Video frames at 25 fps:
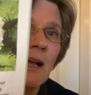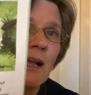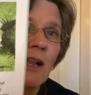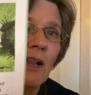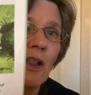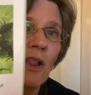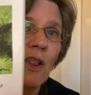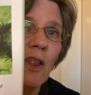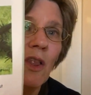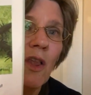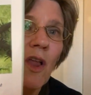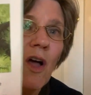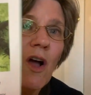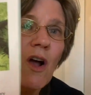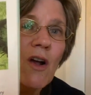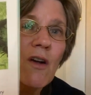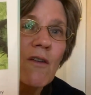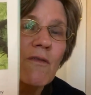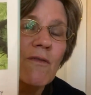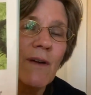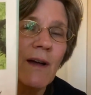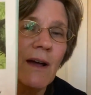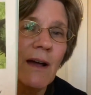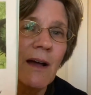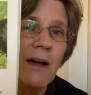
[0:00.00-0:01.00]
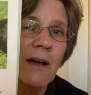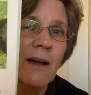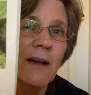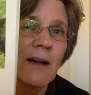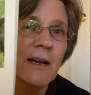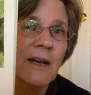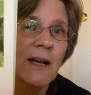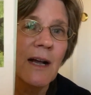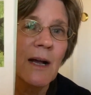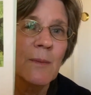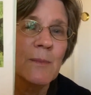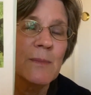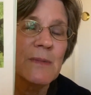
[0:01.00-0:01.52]
Larva
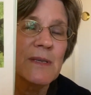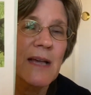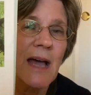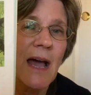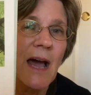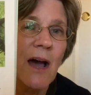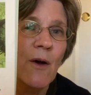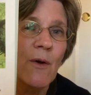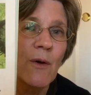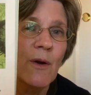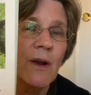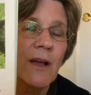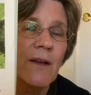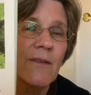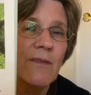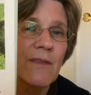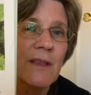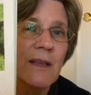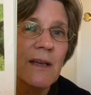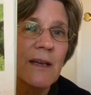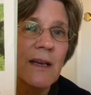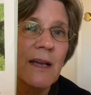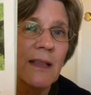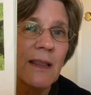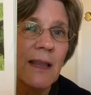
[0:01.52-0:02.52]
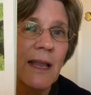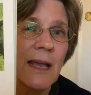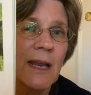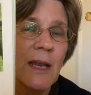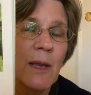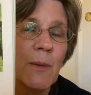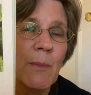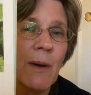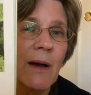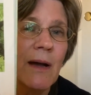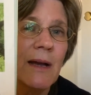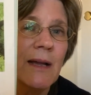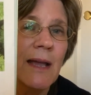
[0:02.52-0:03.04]
comes out of the
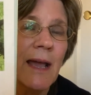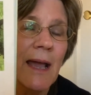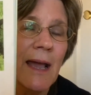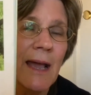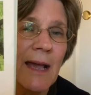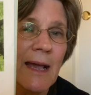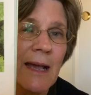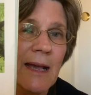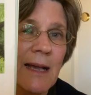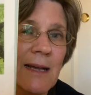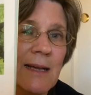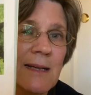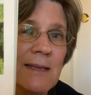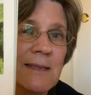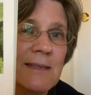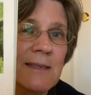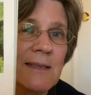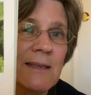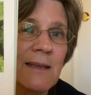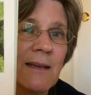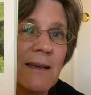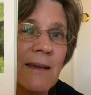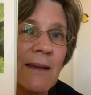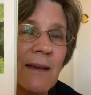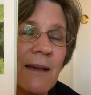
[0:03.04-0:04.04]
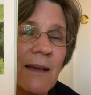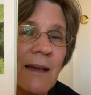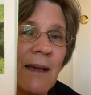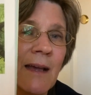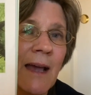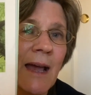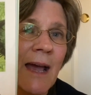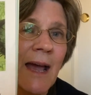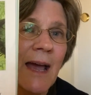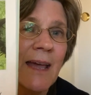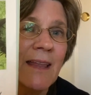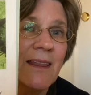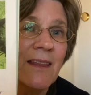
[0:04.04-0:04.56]
ladybug eggs.
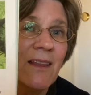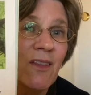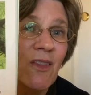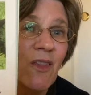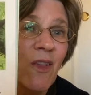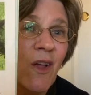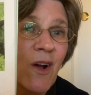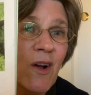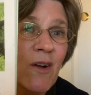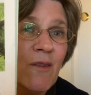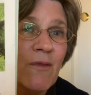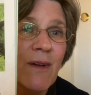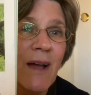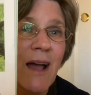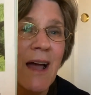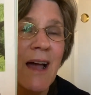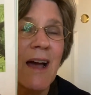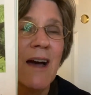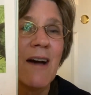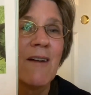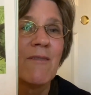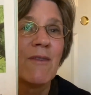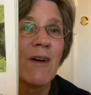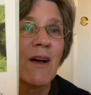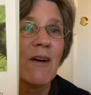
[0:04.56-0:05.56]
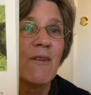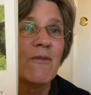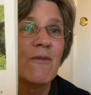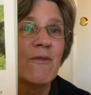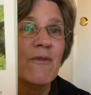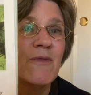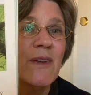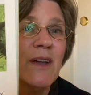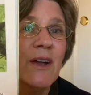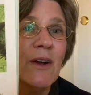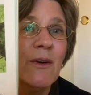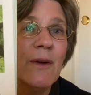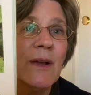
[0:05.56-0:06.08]
And the larvae have a
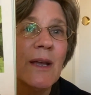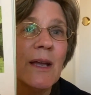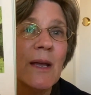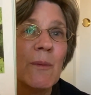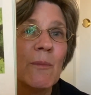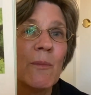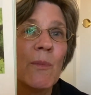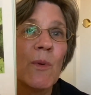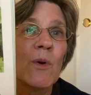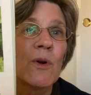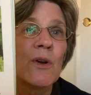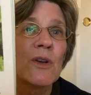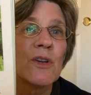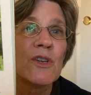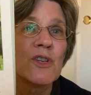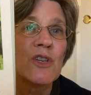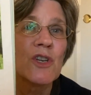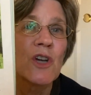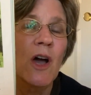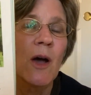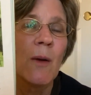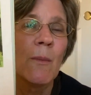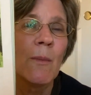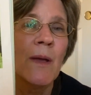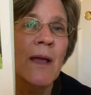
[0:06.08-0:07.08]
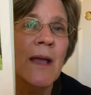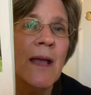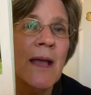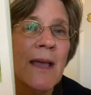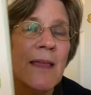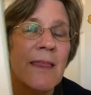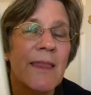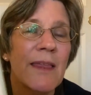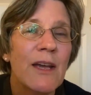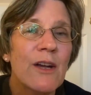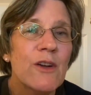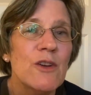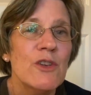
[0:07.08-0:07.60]
very important job.
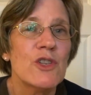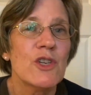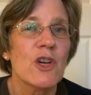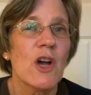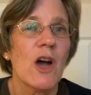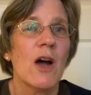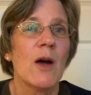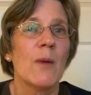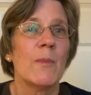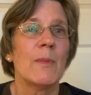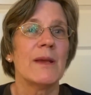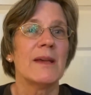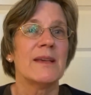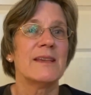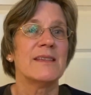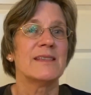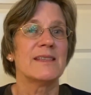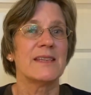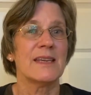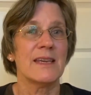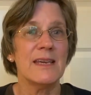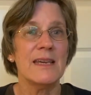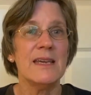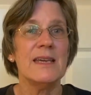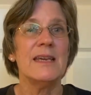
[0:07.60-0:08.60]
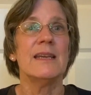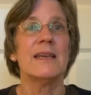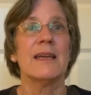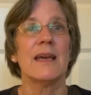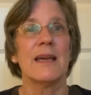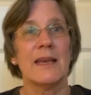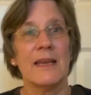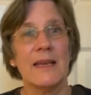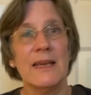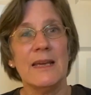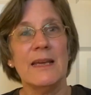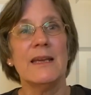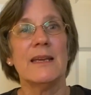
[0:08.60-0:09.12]
Their job is to eat
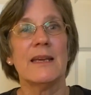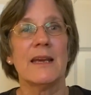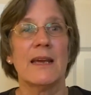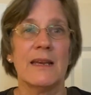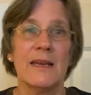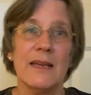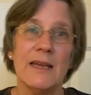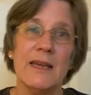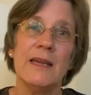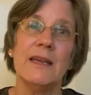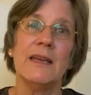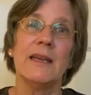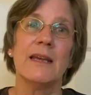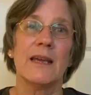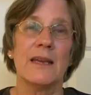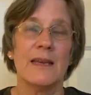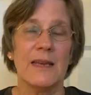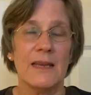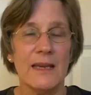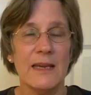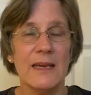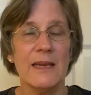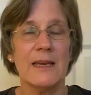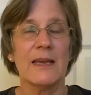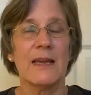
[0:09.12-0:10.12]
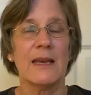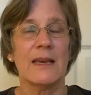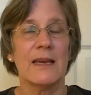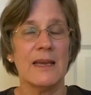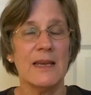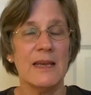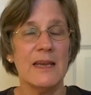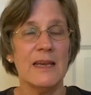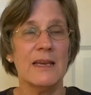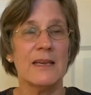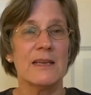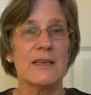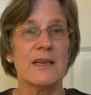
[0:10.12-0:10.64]
and eat and eat and eat and
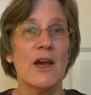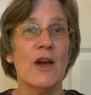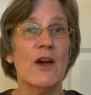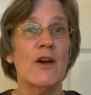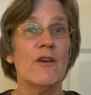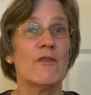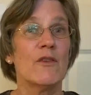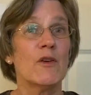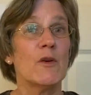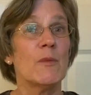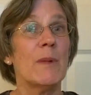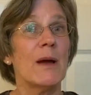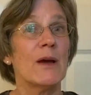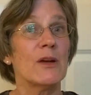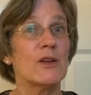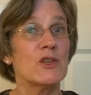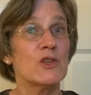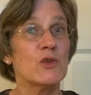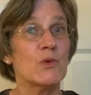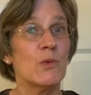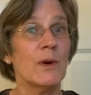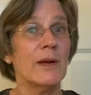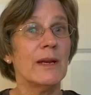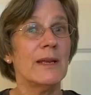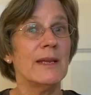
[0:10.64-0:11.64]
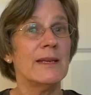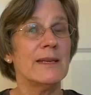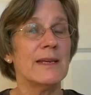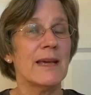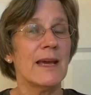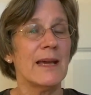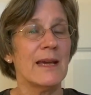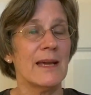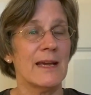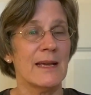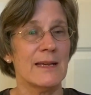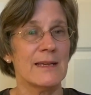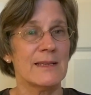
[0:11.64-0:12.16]
eat for about 20
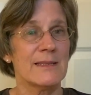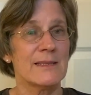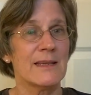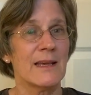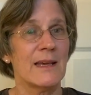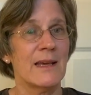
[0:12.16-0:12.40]
days.